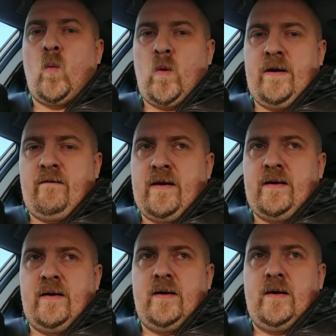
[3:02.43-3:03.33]

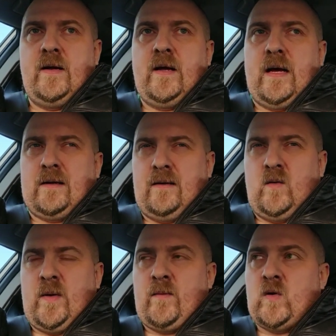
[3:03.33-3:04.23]
weary and a
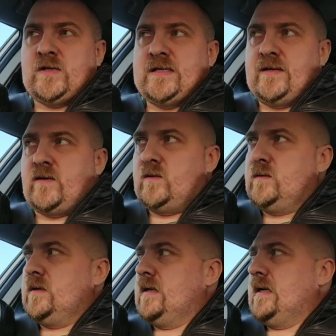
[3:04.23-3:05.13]
little bit more
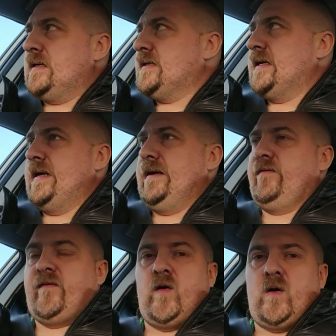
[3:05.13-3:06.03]
cynical, as he
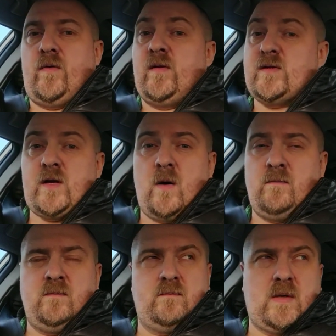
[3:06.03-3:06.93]
fought on the
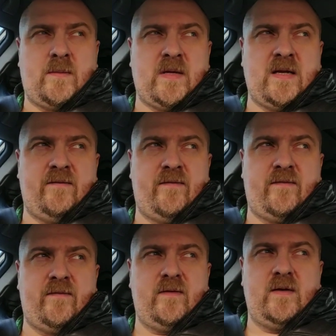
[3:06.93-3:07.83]
Somme, I believe
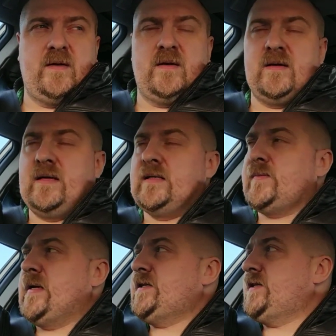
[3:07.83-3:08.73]

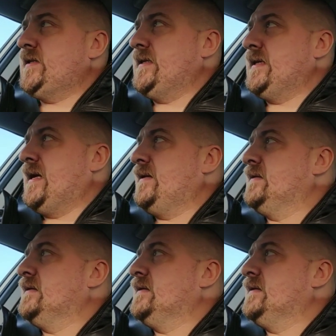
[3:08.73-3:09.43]
it's mentioned in there.